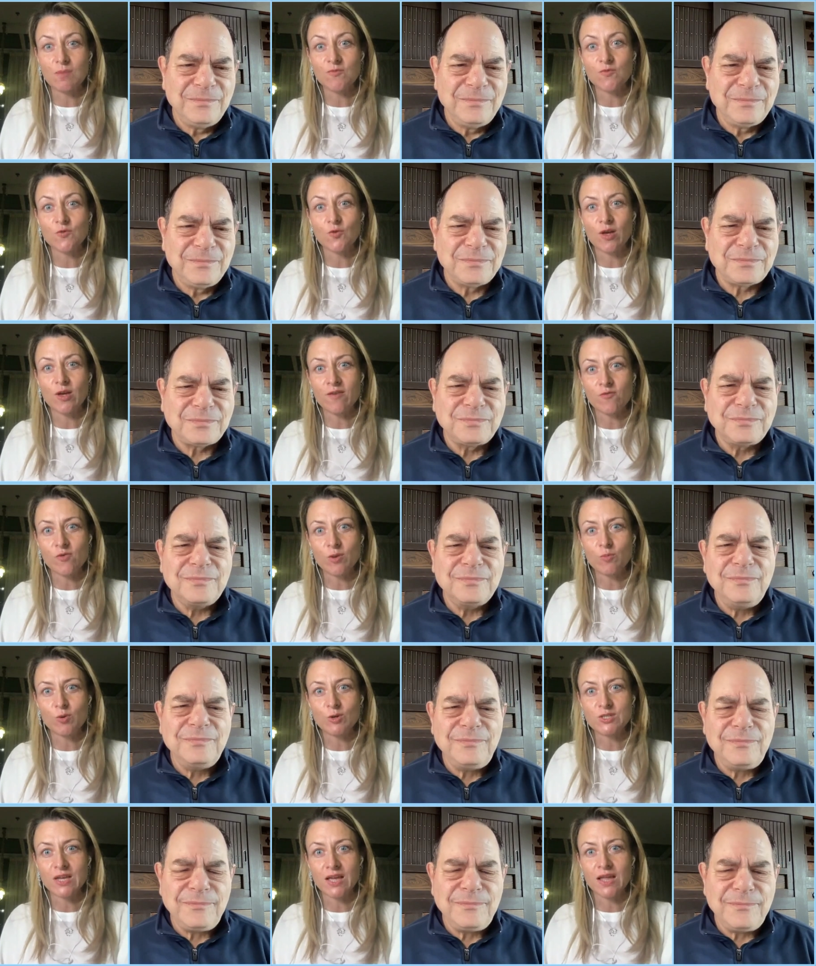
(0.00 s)
Speaker 1: for
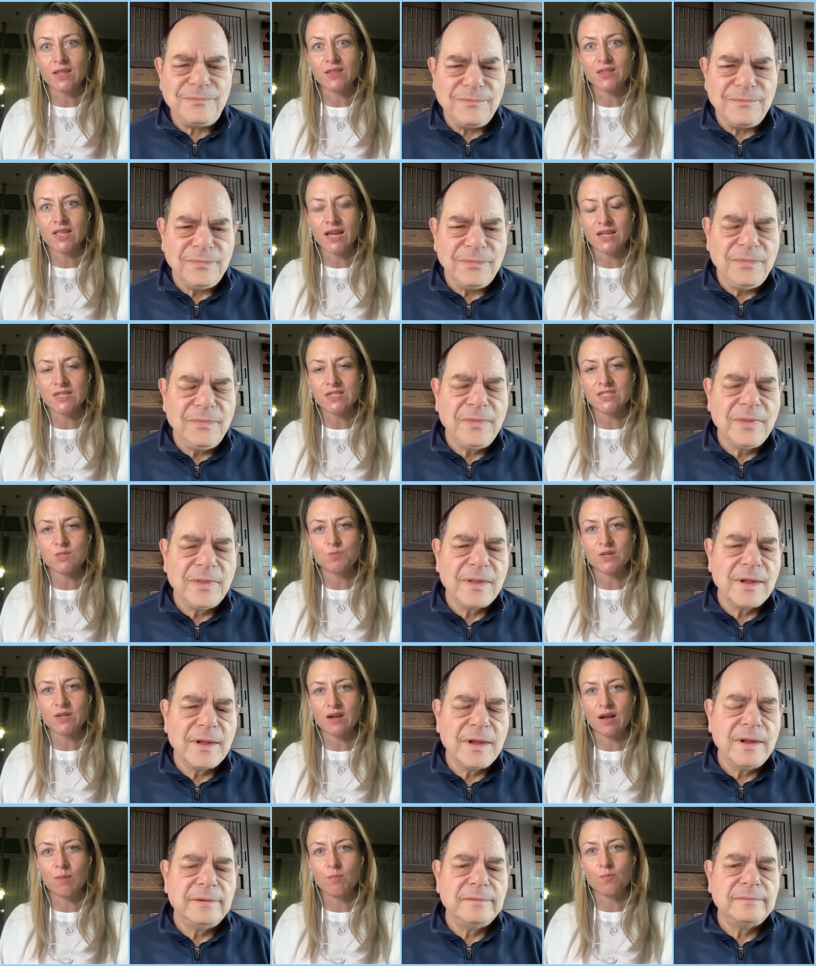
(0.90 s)
everybody, and then it's
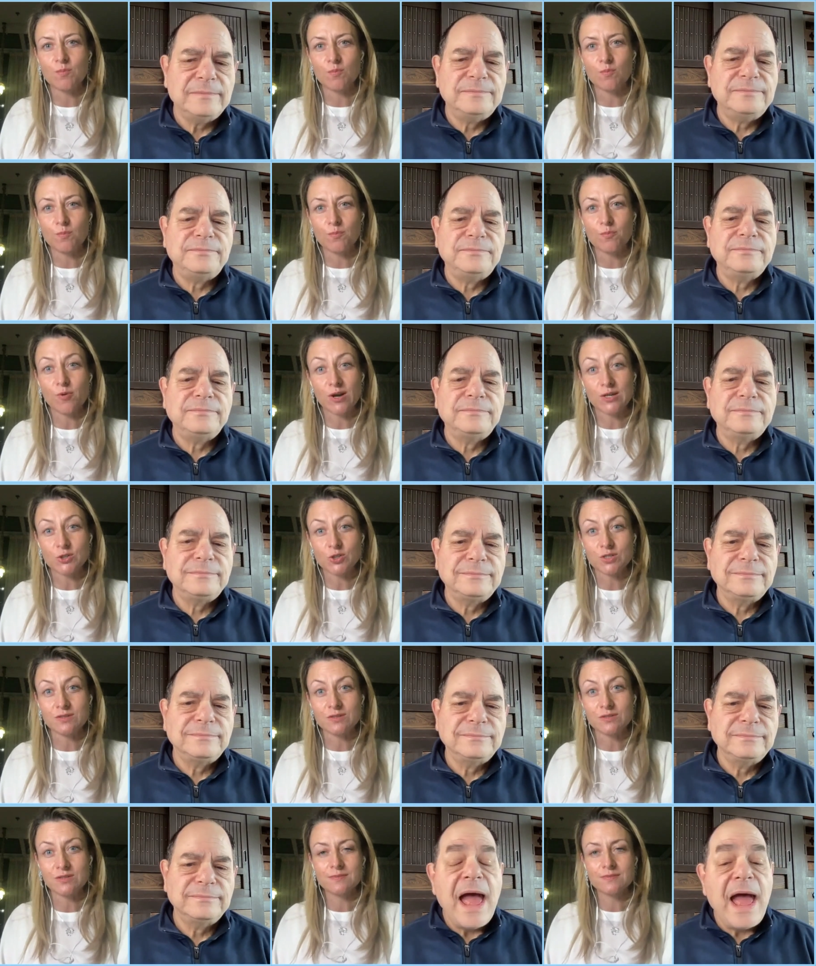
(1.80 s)
become
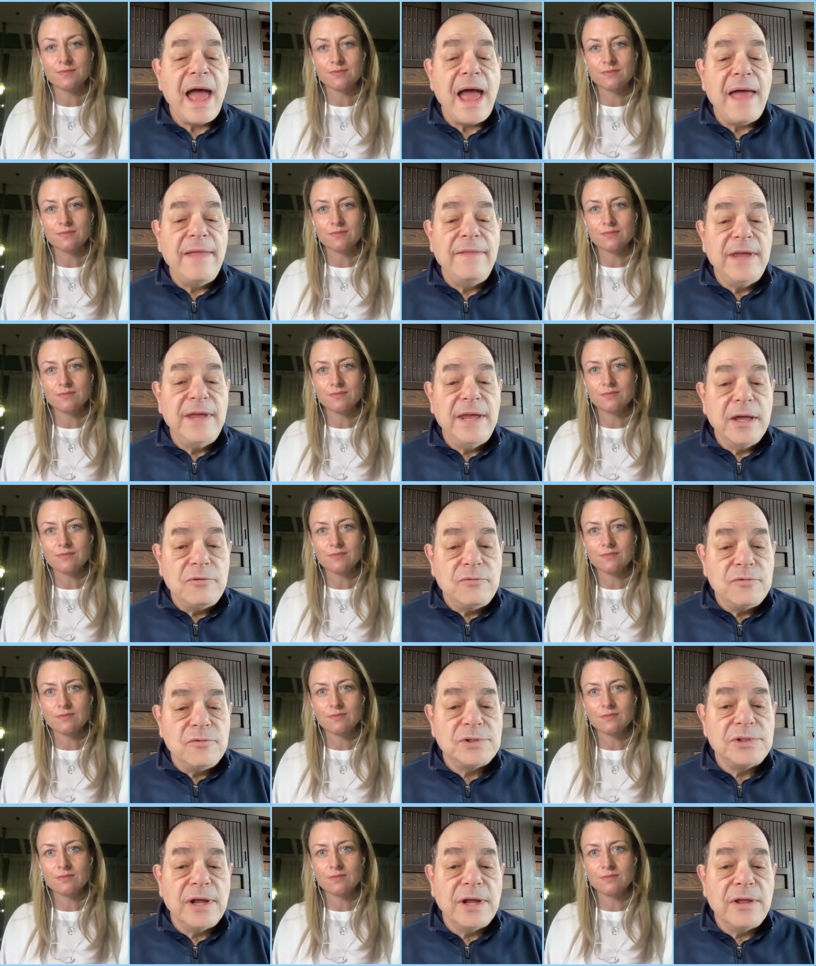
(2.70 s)
precious.
Speaker 2: And the
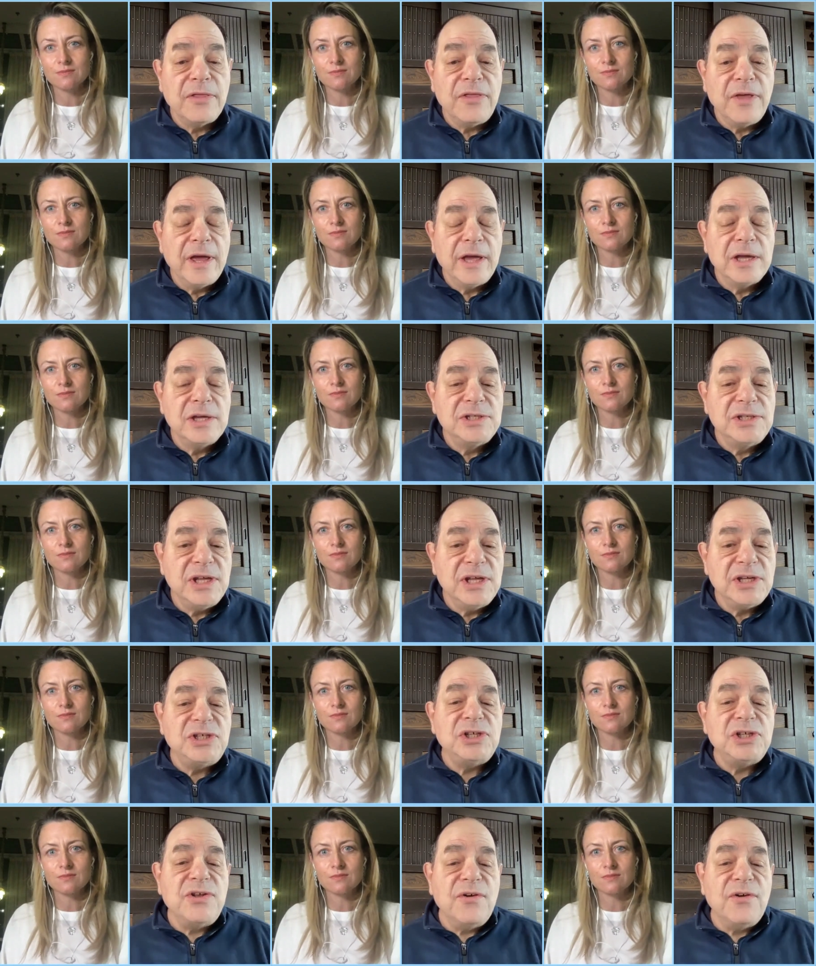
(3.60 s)
interesting thing is,
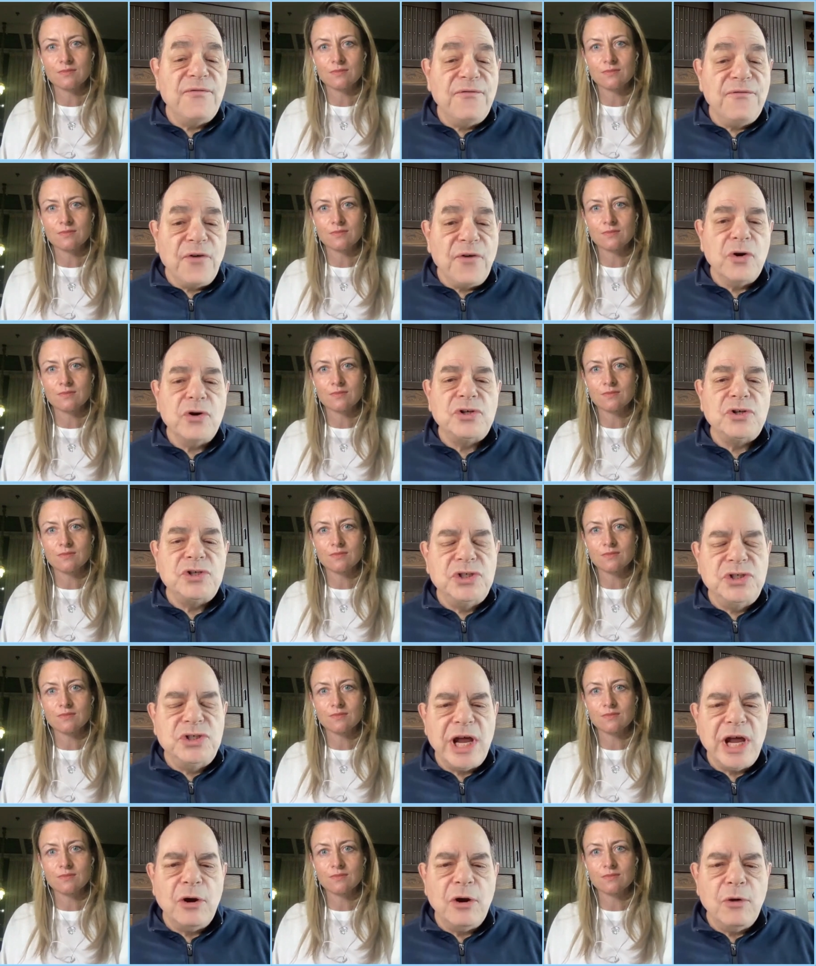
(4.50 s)
this is the first
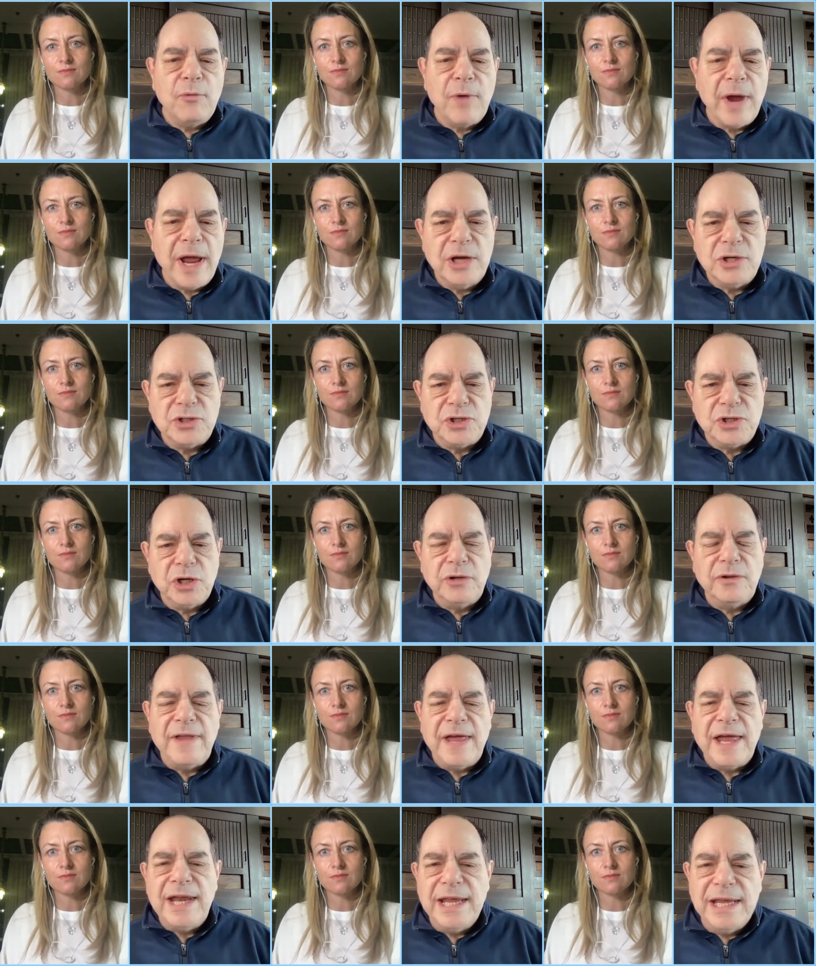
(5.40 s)

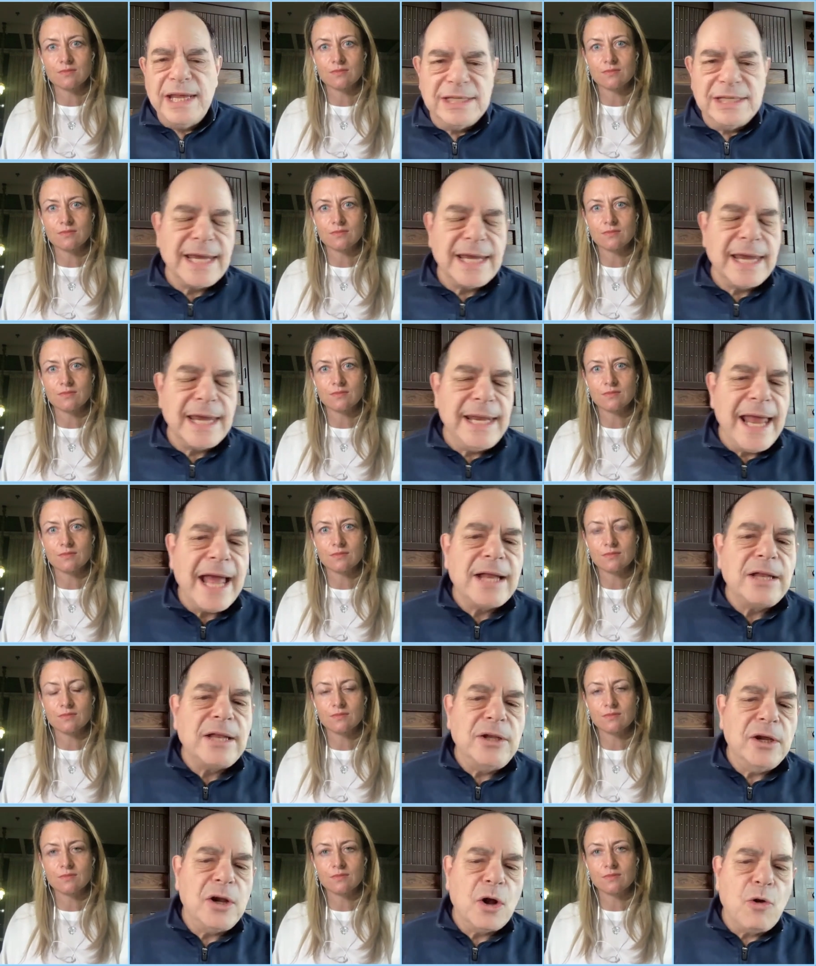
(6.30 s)
generation that is
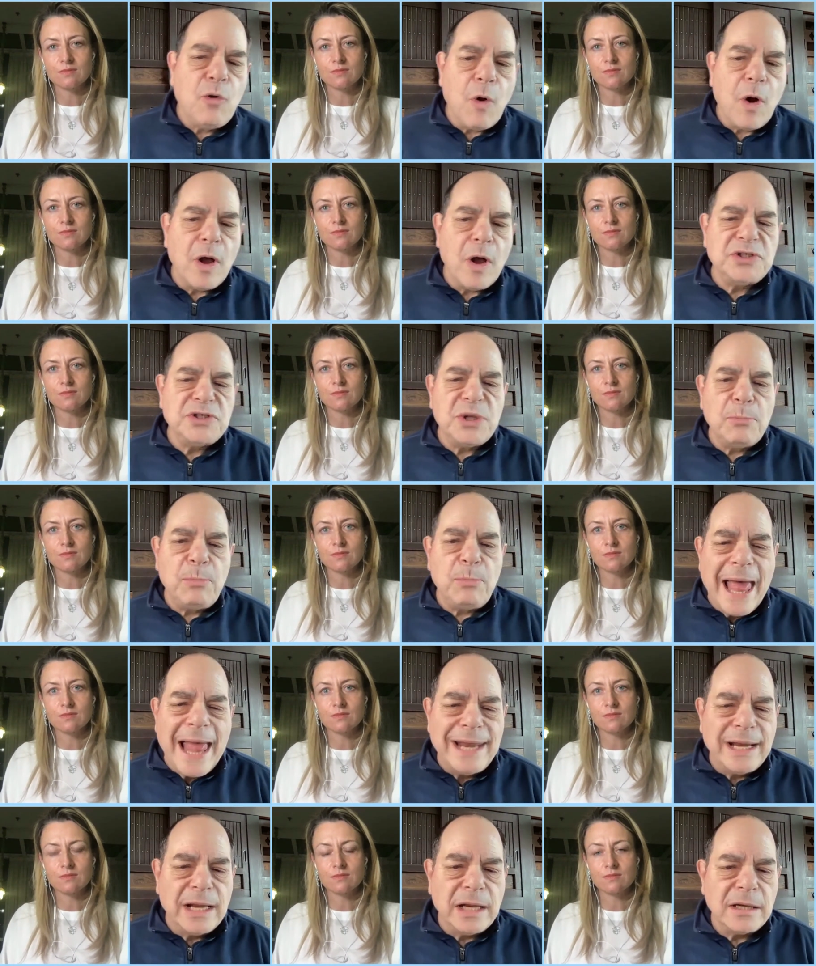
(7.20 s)
connected across the
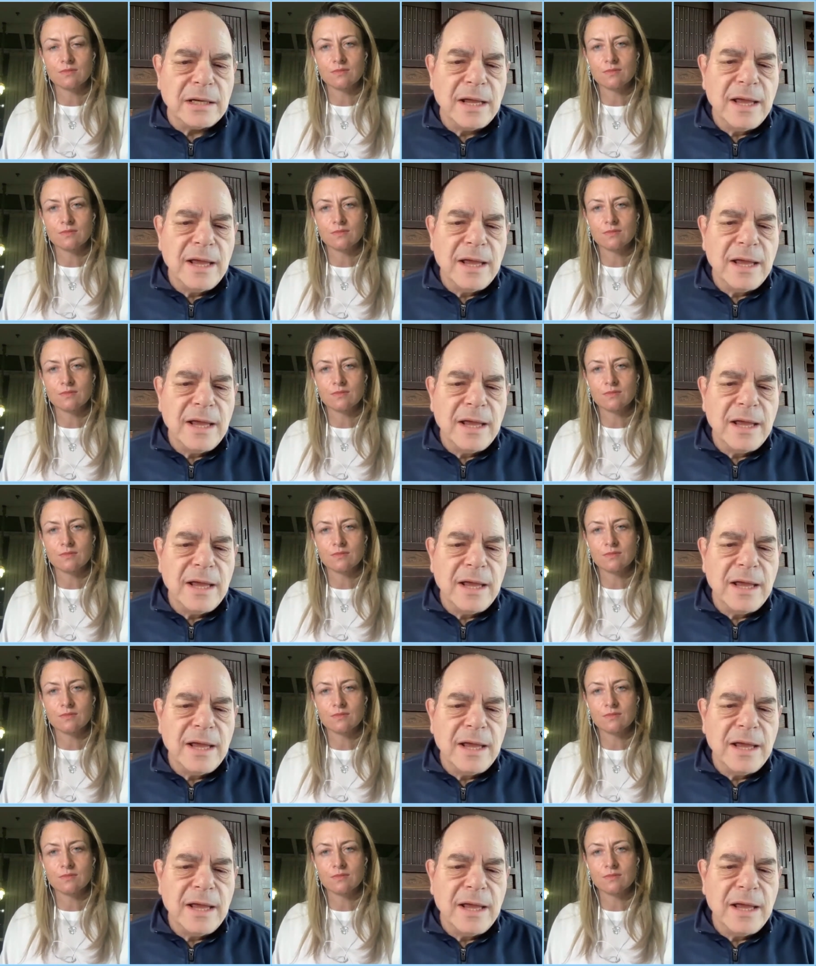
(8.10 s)
planet.